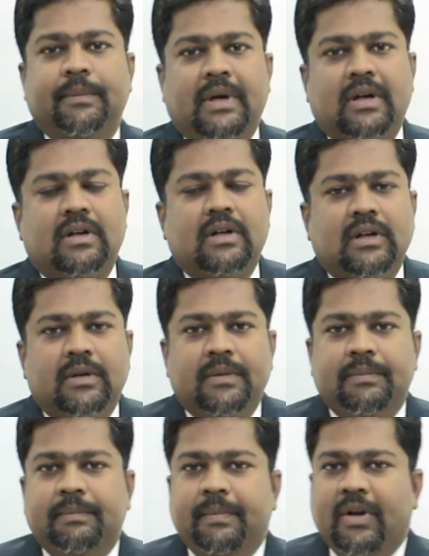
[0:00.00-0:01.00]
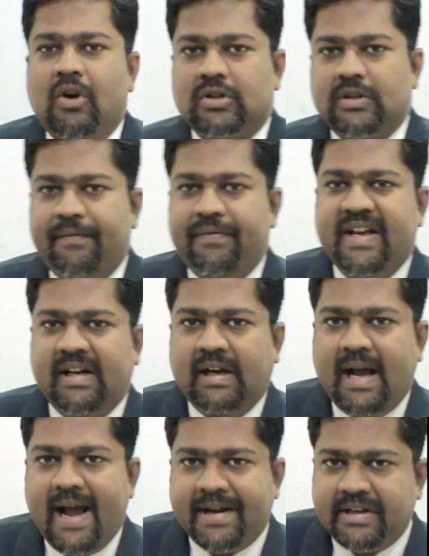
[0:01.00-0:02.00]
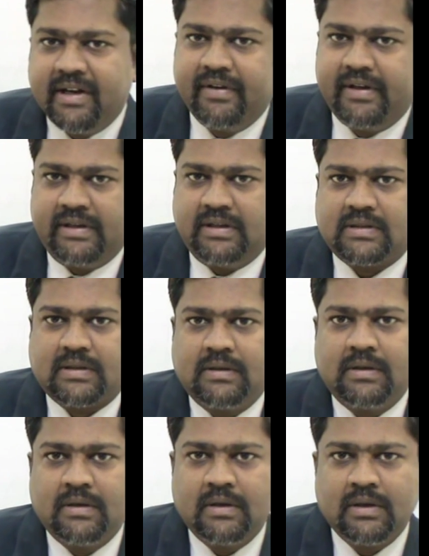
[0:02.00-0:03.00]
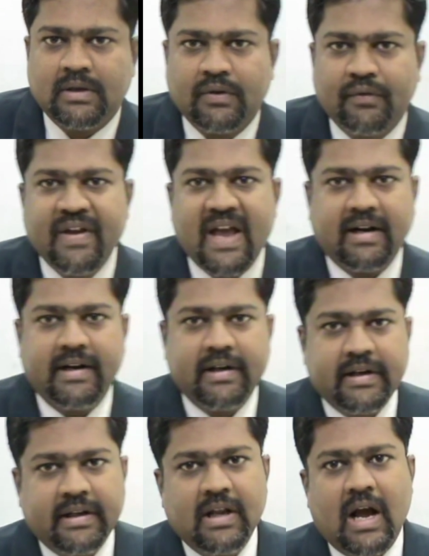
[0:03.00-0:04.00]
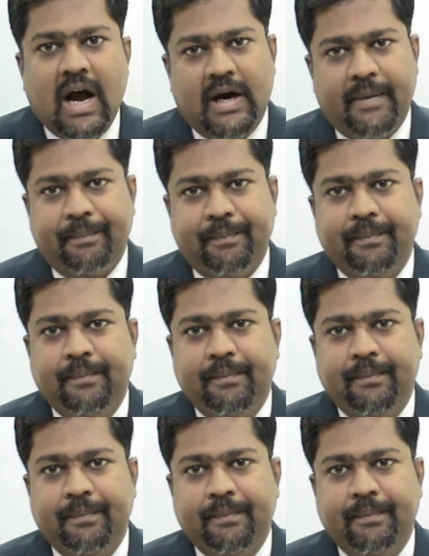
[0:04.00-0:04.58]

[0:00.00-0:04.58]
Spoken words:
but because of their activities, we are getting harm.